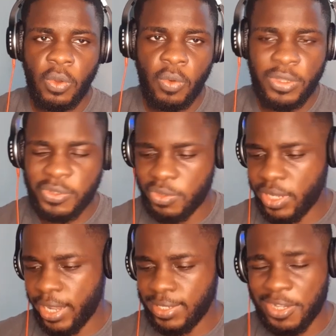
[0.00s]
What's good,
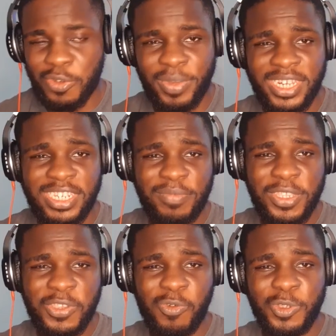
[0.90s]
guys? I go by the name
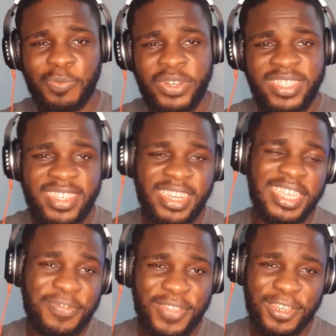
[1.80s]
is Cole Springs, and
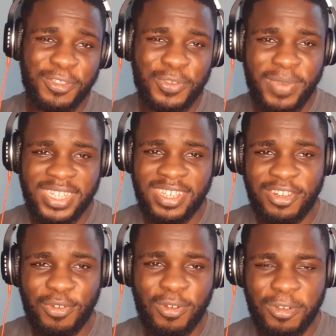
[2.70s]
if you're new to my
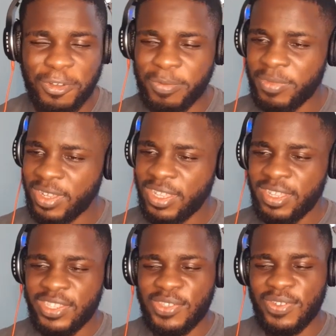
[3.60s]
channel, welcome.
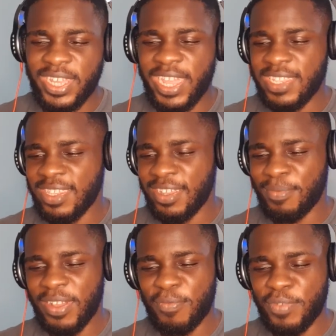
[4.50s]
So guys,
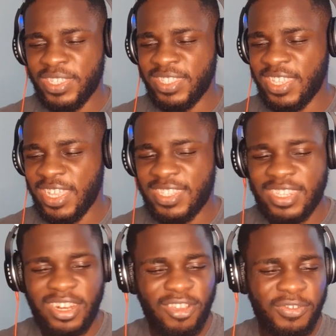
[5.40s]
I've been
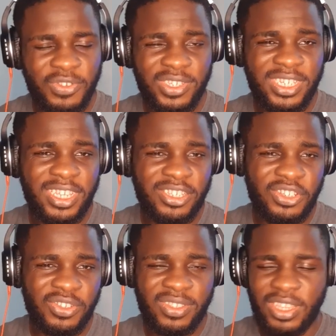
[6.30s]
getting a lot of
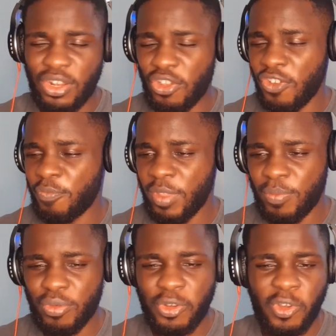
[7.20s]
suggestions, a lot of
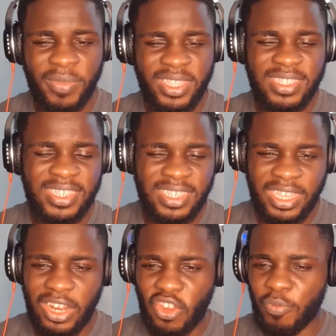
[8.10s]
people commenting,
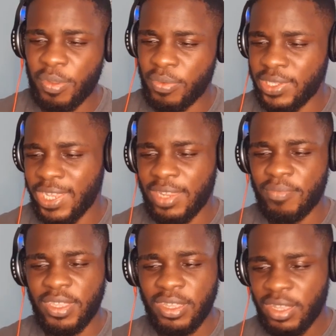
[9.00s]
and a lot of people telling
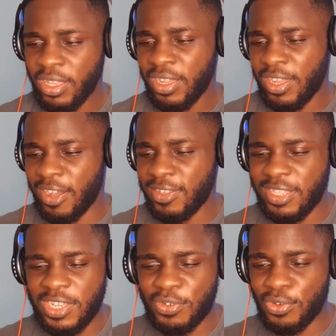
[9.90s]
me Kao
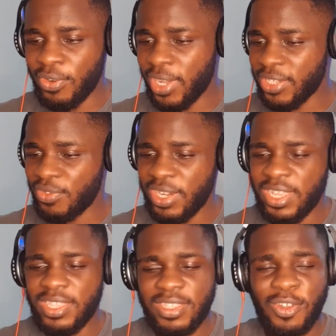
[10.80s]
Denero has
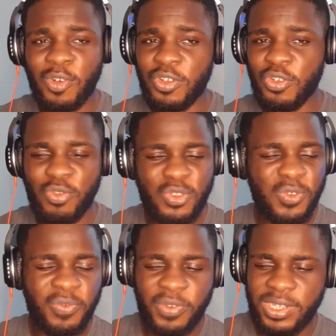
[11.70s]
released the Chronicles
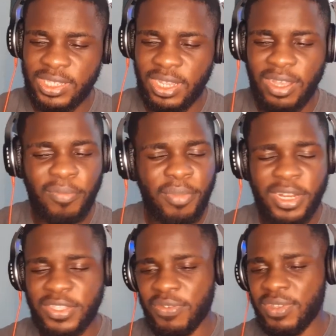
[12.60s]
2 freestyle,
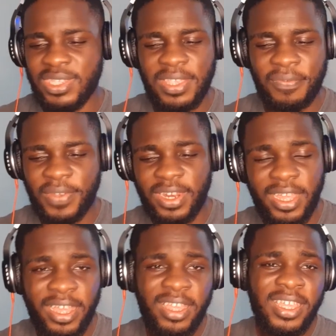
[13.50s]
birds of the same feather,